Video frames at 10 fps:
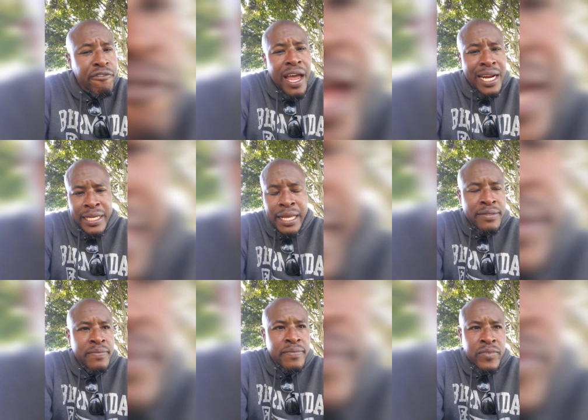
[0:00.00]
that
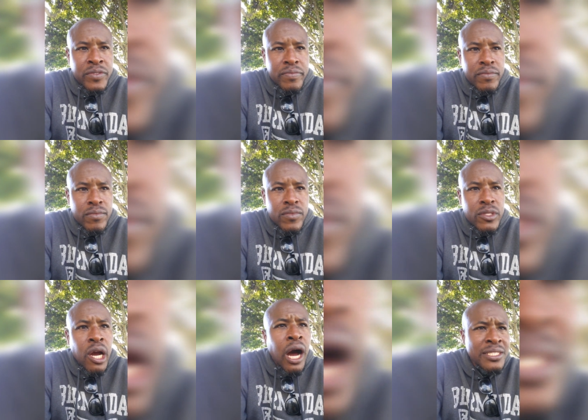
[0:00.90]

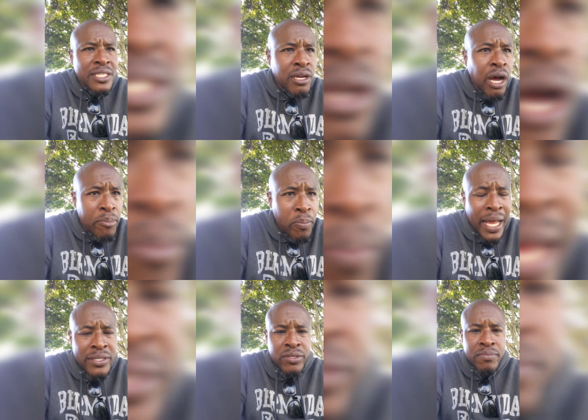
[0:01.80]
Arsenal's got
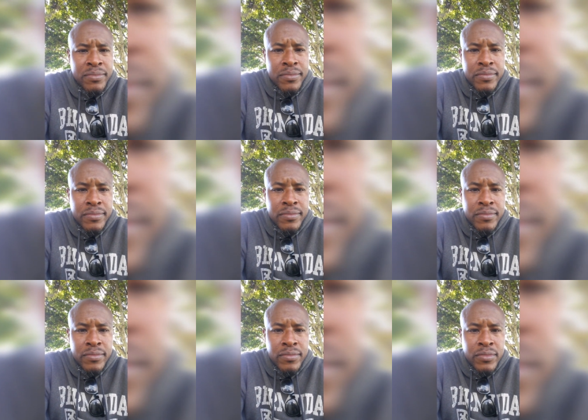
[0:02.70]
momentum.
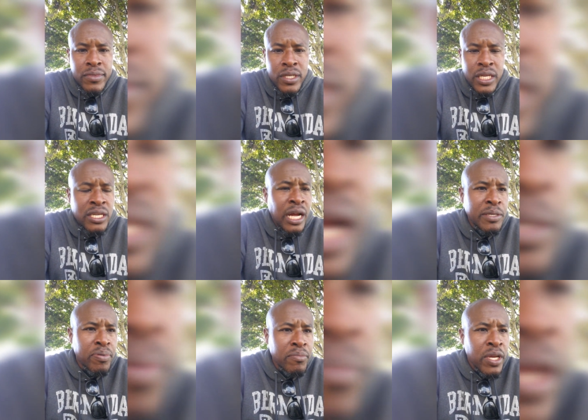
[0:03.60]
It's got
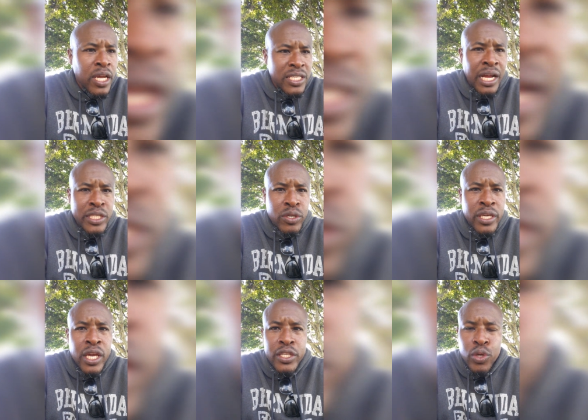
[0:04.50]
the it's got the,
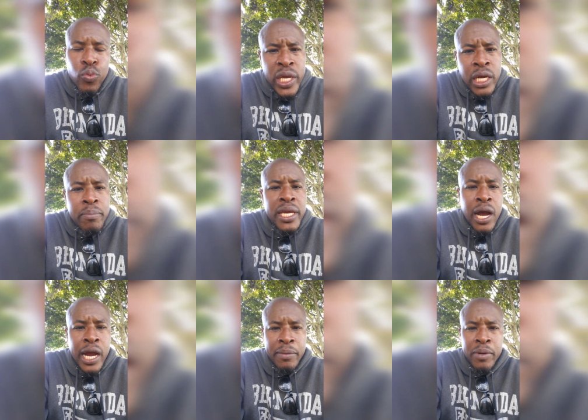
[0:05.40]
the realm behind
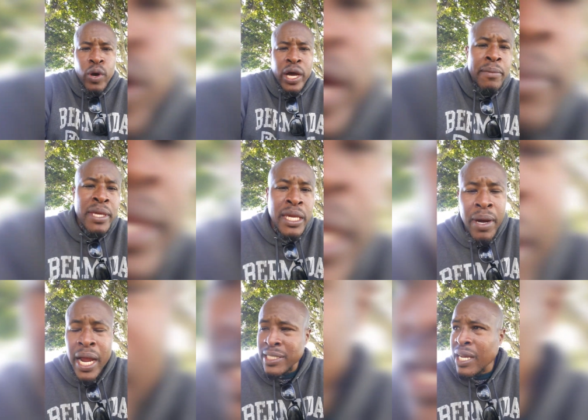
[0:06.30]
him. And what I mean by
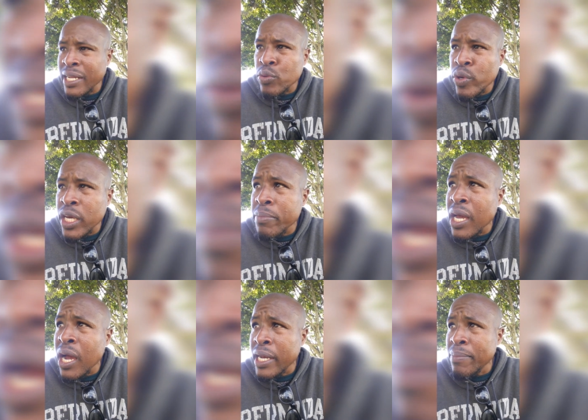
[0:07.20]
it's got the realm
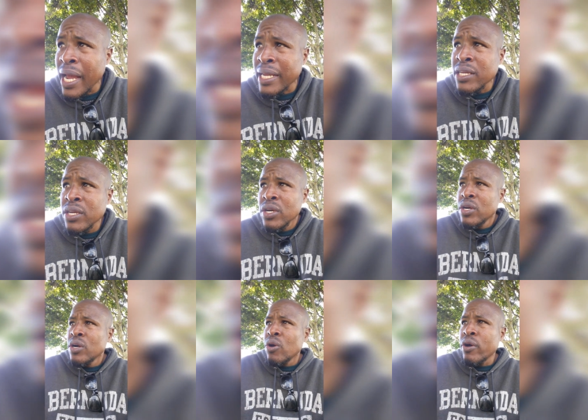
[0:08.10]
behind him, like
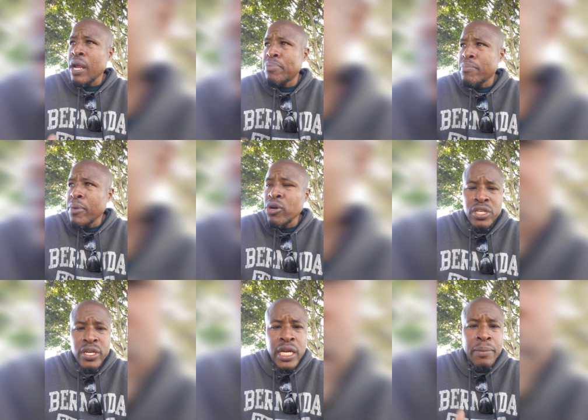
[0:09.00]
all that promotion
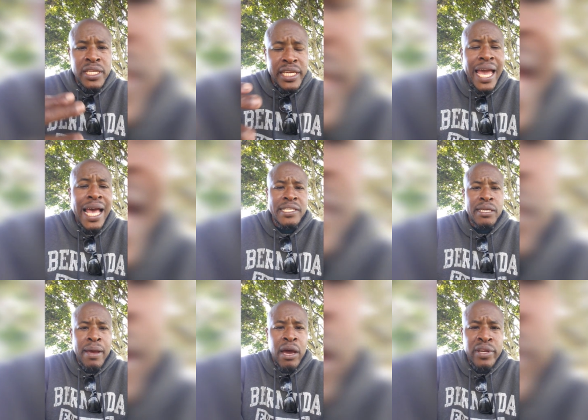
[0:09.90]
going up to the Cassidy
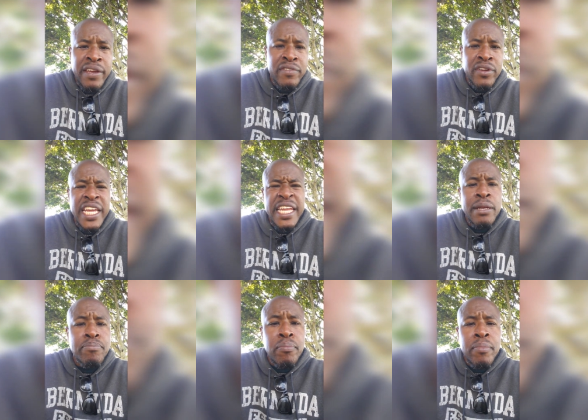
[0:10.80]
battle, even though he didn't
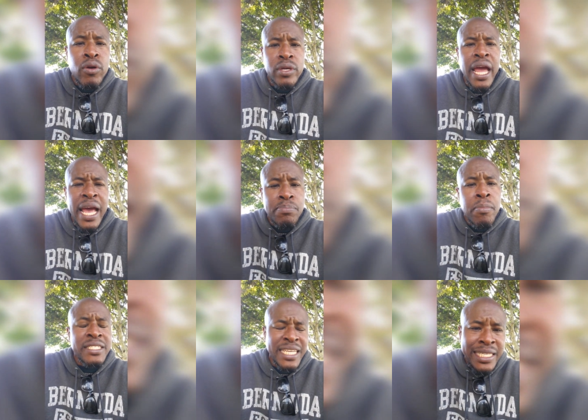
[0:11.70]
promote as much
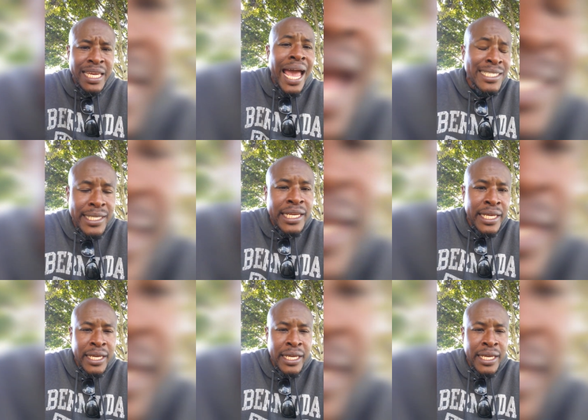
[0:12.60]
as Cassidy did,